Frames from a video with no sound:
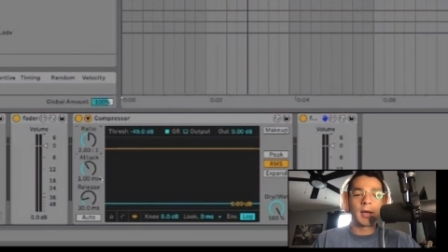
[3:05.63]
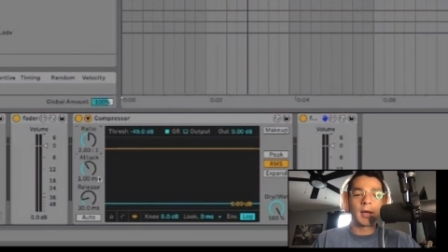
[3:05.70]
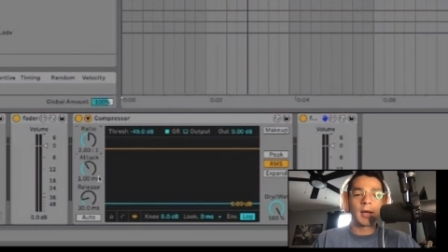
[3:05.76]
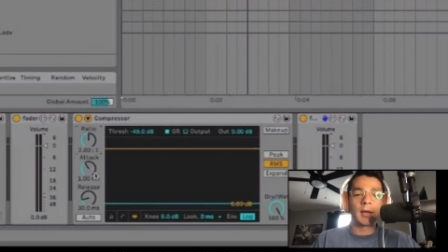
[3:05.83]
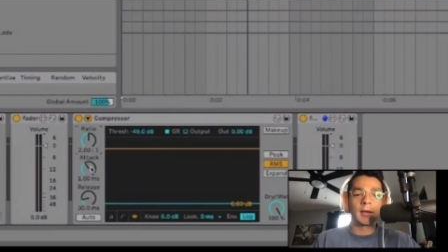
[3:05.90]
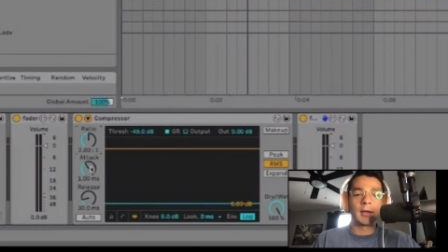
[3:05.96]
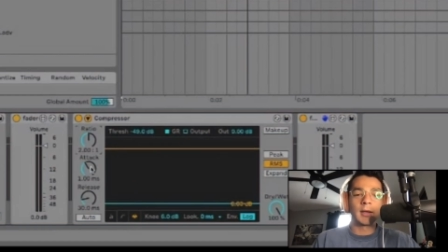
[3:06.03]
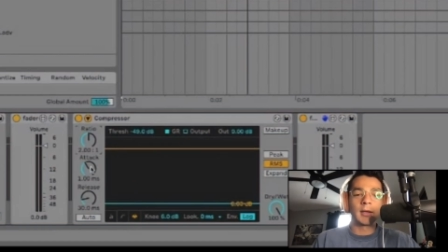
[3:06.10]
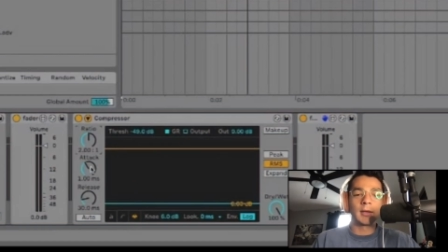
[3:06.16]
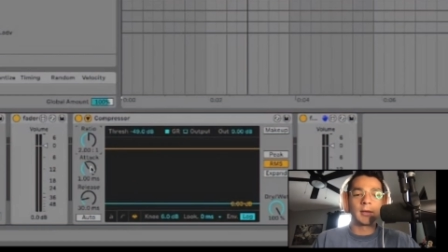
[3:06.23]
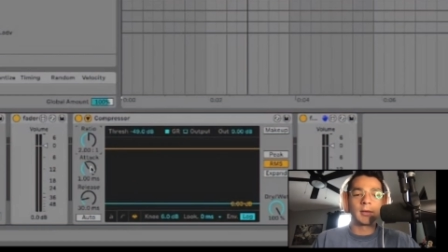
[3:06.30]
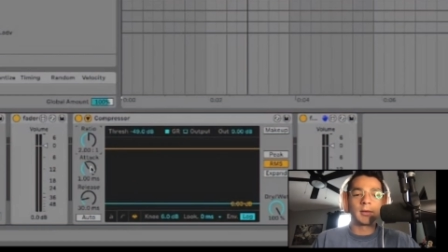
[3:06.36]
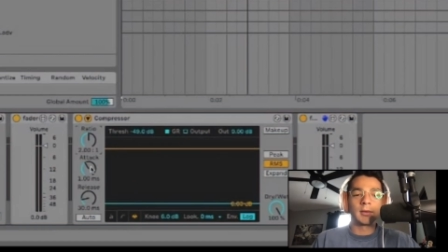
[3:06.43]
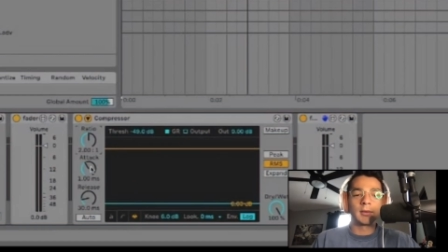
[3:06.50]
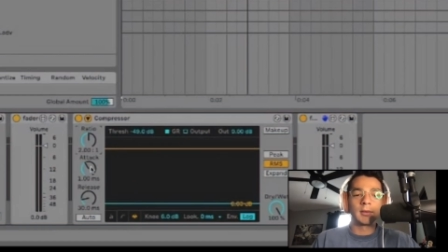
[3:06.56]
And
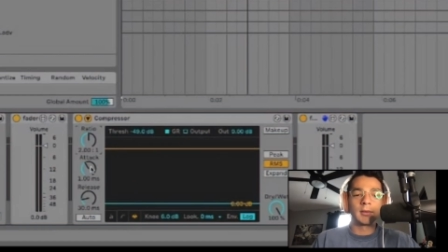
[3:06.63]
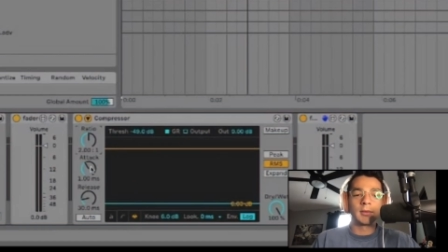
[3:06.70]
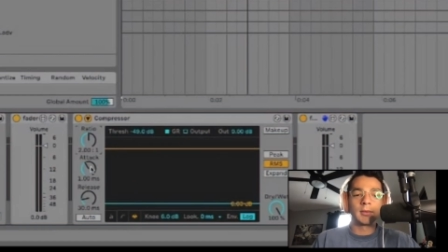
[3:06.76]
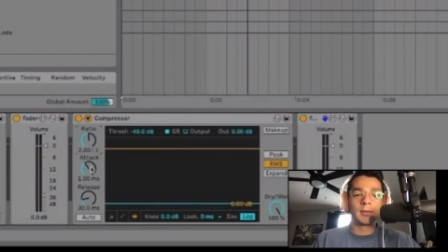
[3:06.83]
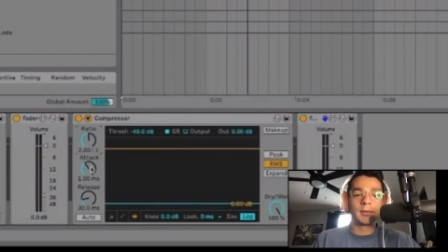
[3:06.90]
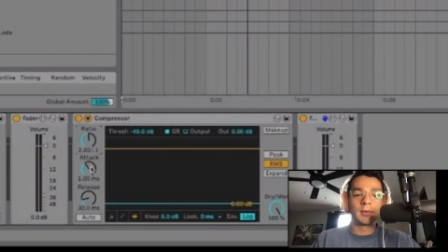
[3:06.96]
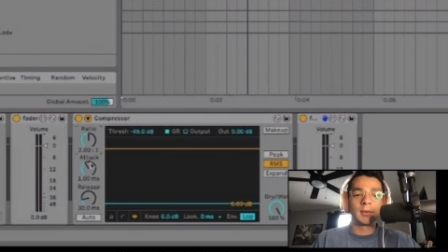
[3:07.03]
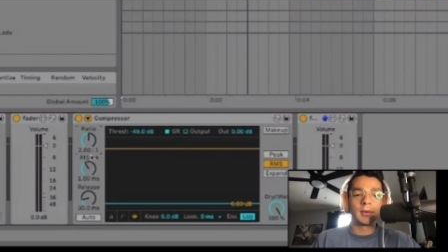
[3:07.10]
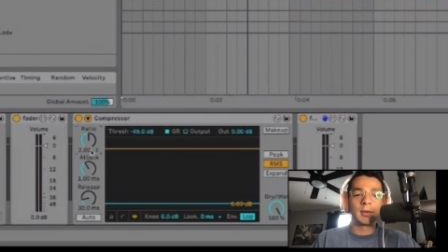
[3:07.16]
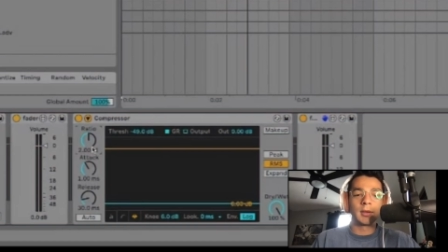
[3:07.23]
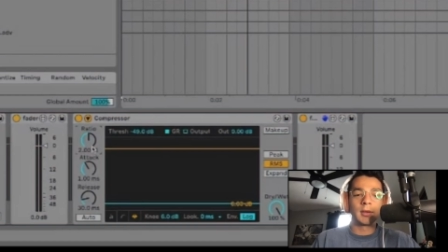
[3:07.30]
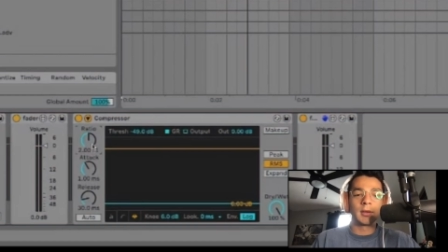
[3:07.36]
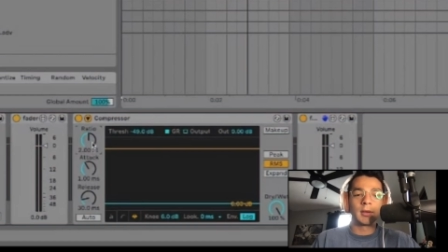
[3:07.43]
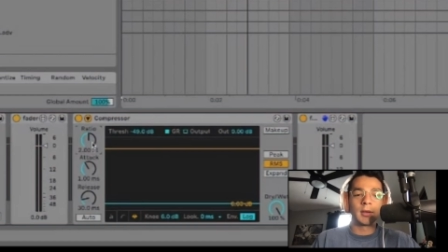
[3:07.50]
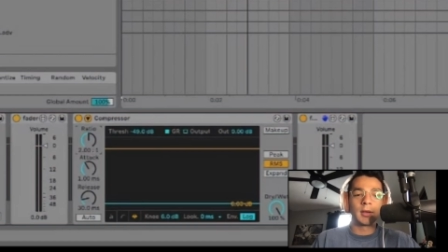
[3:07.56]
then
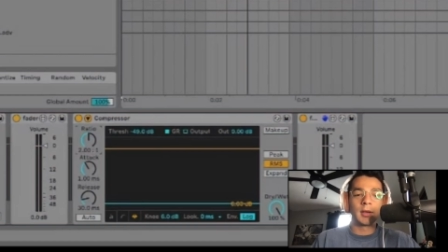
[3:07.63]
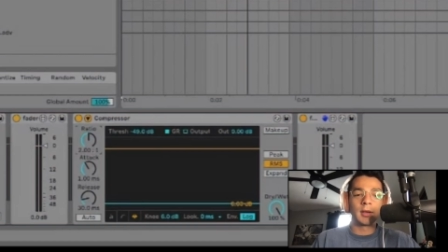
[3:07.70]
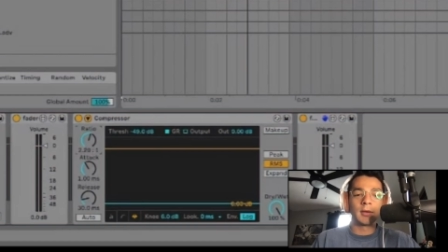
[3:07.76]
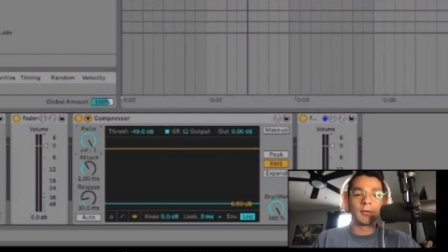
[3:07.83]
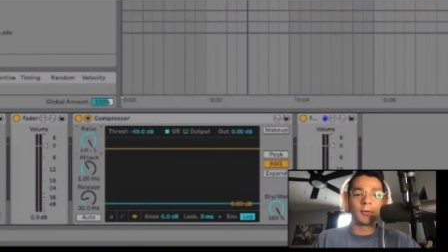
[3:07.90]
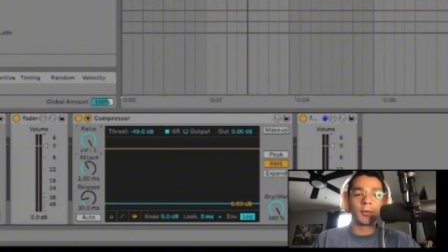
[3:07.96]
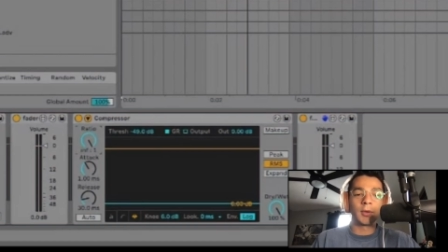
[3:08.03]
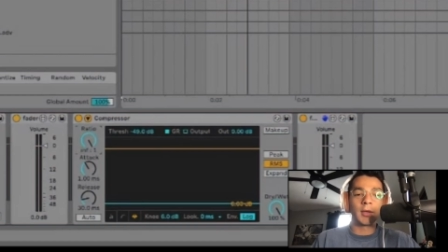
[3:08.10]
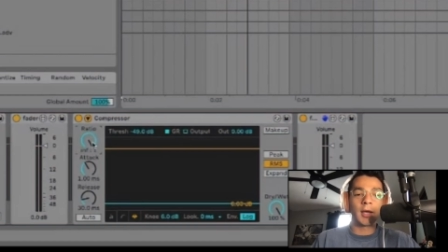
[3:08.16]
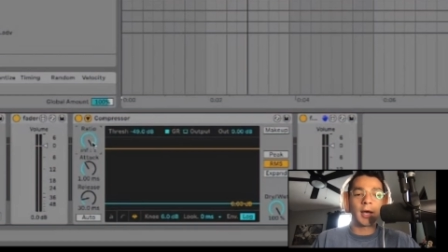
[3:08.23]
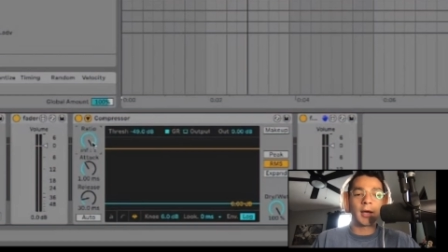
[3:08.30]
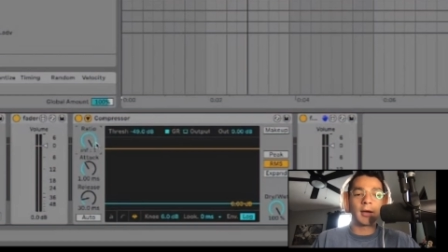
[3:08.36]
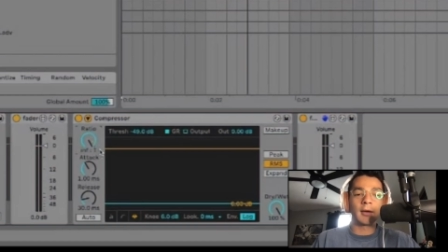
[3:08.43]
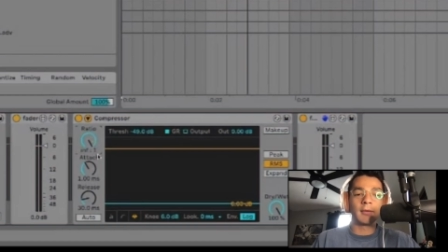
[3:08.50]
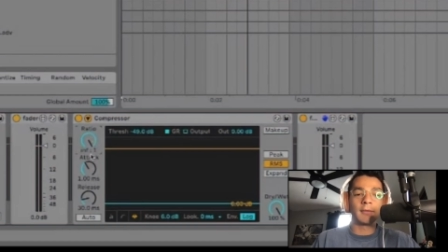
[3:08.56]
if we
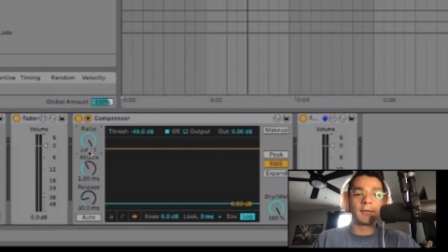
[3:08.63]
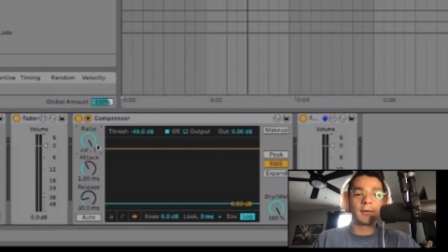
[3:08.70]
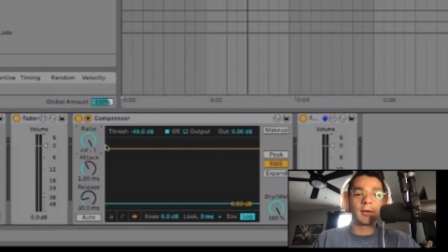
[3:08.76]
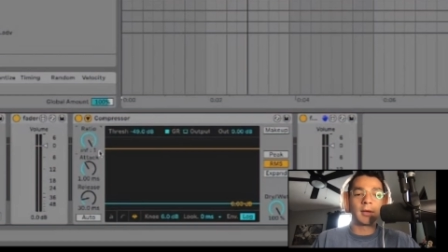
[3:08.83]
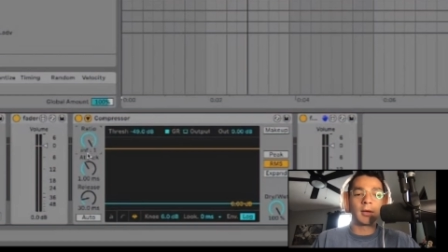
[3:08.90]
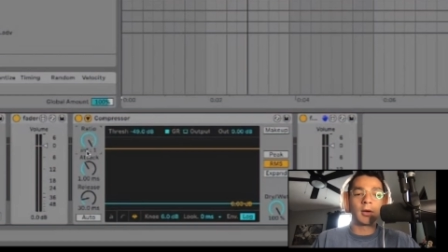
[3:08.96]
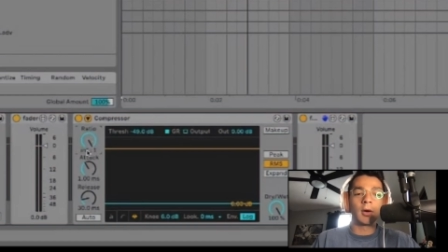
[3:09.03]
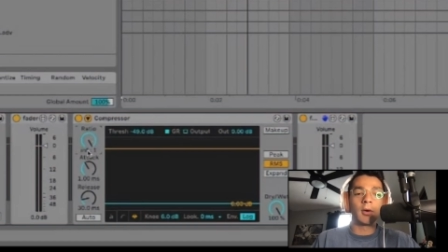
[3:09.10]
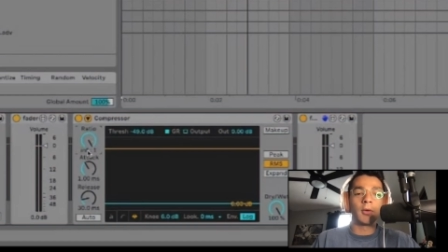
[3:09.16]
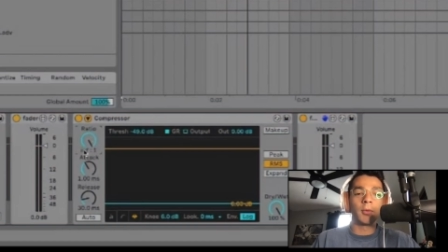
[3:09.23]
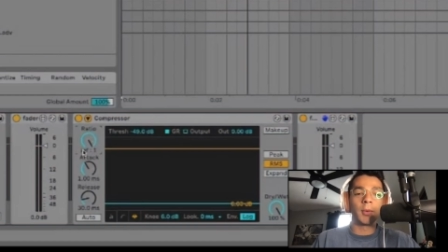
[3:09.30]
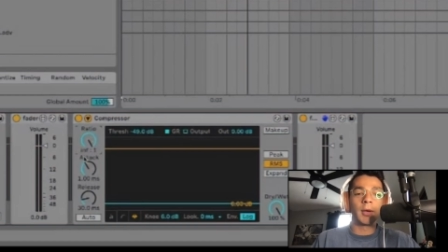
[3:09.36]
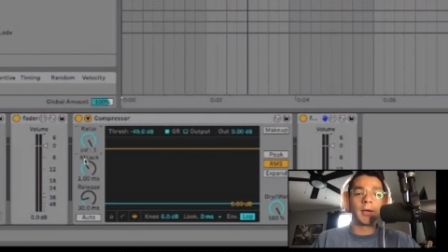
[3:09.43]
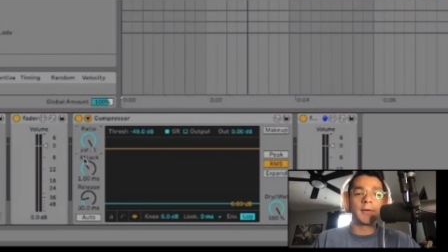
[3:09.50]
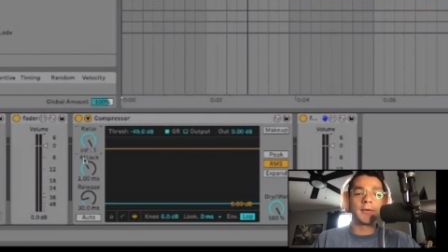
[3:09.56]
have it all the
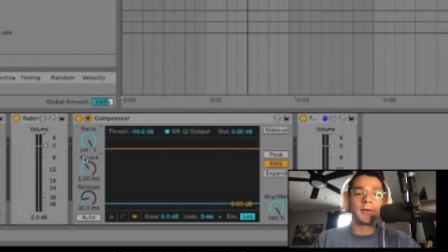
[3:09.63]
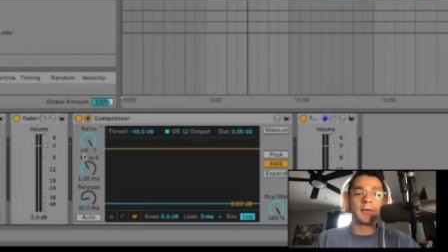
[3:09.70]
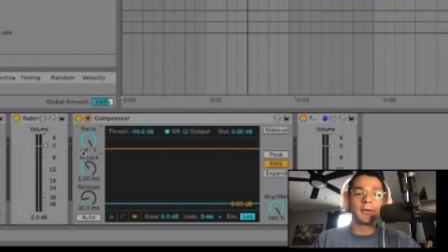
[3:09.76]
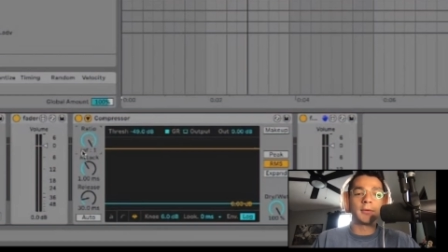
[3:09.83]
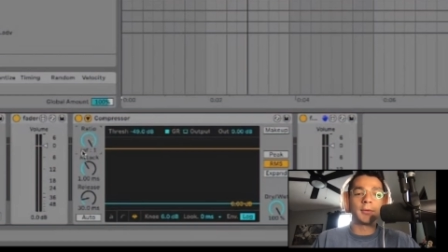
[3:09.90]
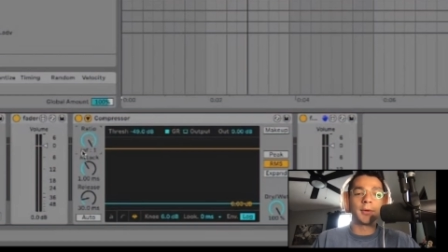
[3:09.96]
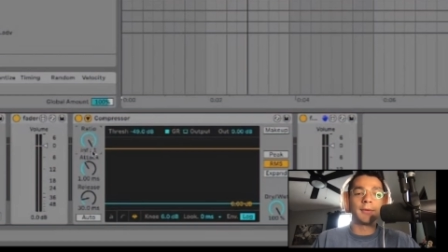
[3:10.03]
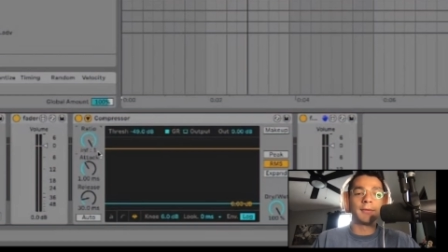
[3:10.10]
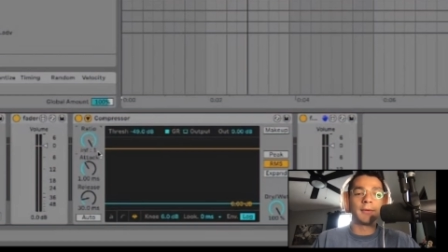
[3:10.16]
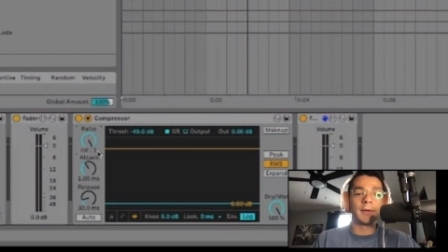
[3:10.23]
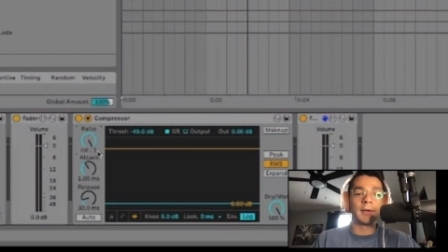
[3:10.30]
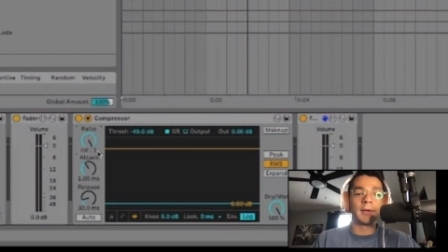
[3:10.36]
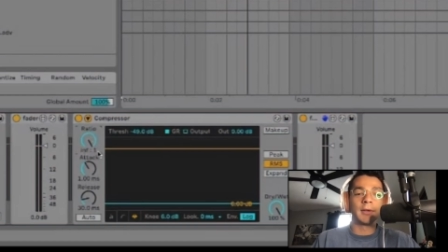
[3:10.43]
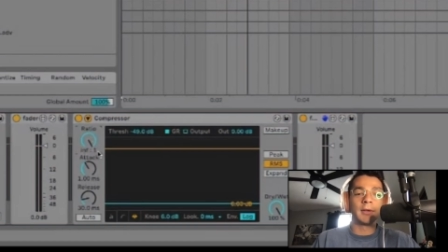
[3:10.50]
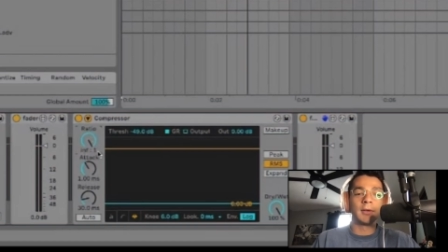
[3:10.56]
way to
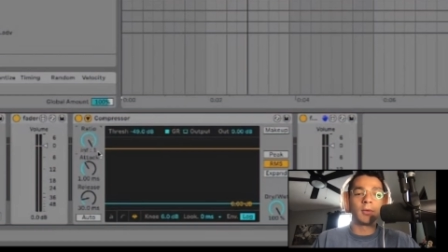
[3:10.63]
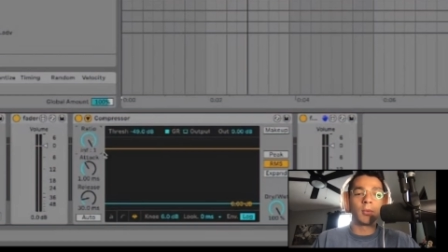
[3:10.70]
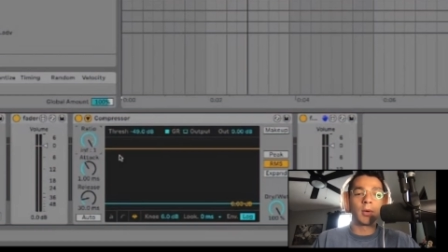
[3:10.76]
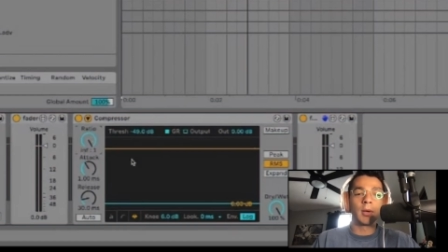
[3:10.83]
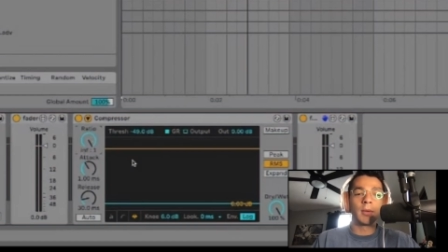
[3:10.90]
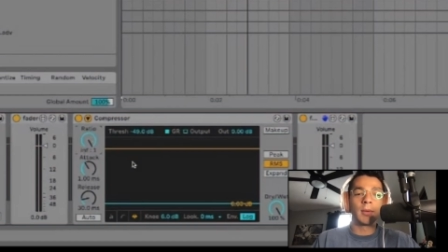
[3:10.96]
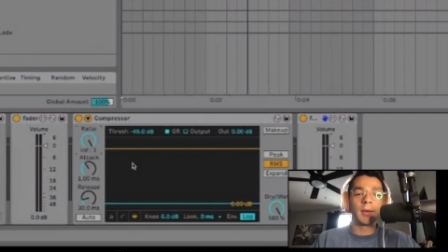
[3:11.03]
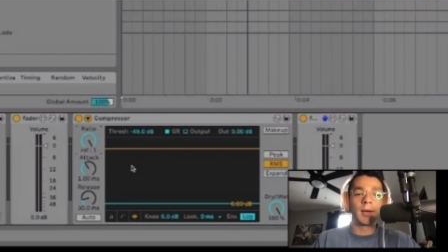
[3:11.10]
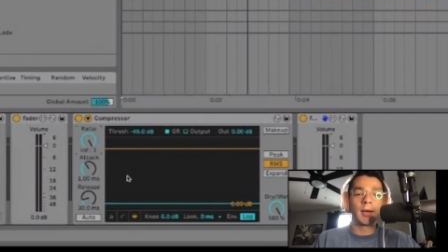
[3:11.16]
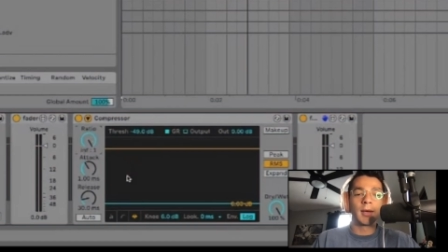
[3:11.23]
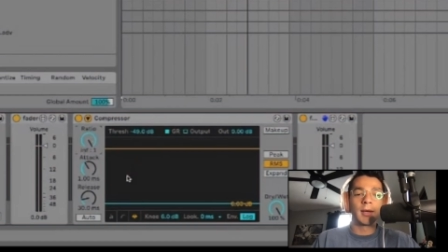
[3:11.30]
infinity to 1,